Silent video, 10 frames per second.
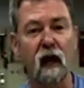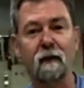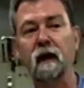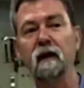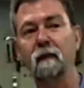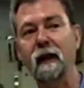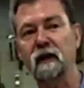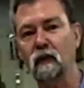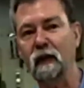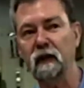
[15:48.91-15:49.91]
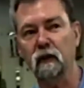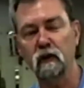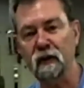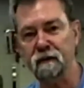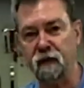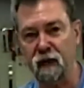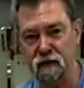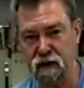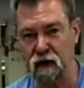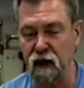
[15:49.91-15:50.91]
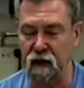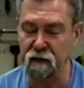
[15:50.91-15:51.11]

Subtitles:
I'm only about 20 or 25 shy.